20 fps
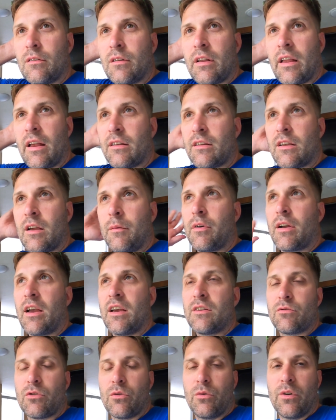Got a couple
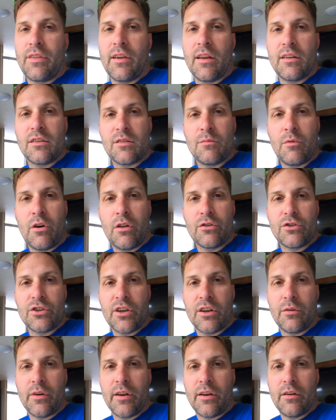guys we were with had smaller
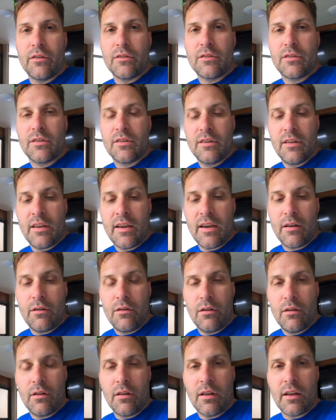generators that,
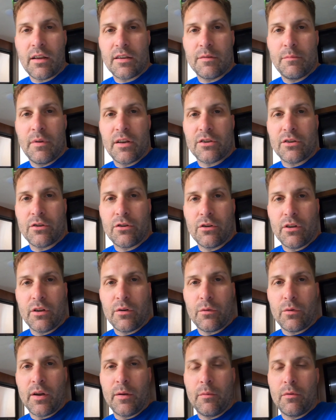like I mentioned earlier,
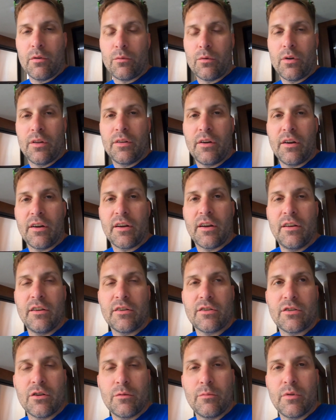were able to run their air
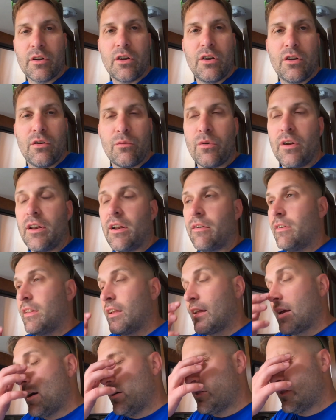conditioner but couldn't run
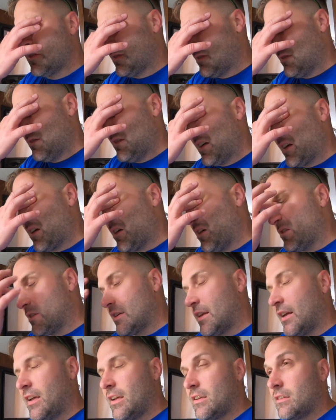everything else like ours
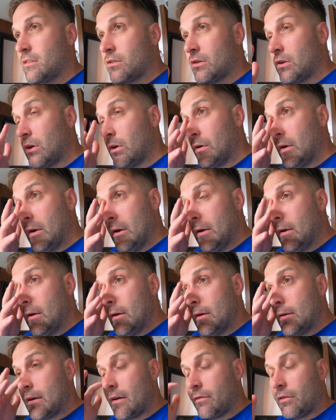can. So
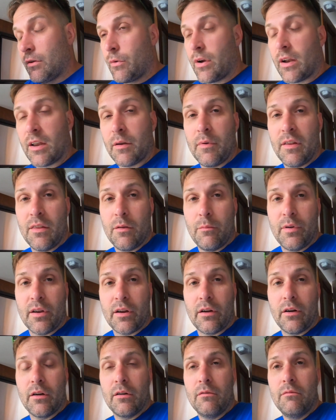definitely recommend the
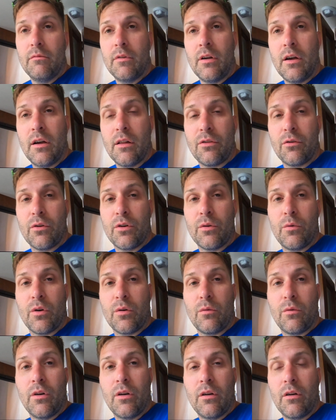bigger
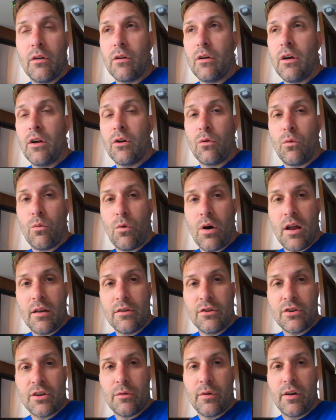3100 watt
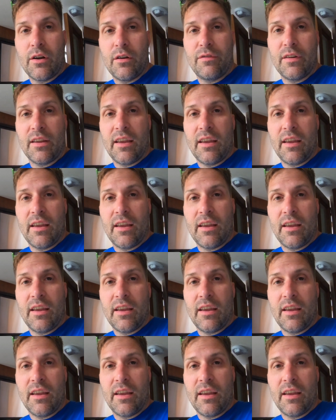generator if you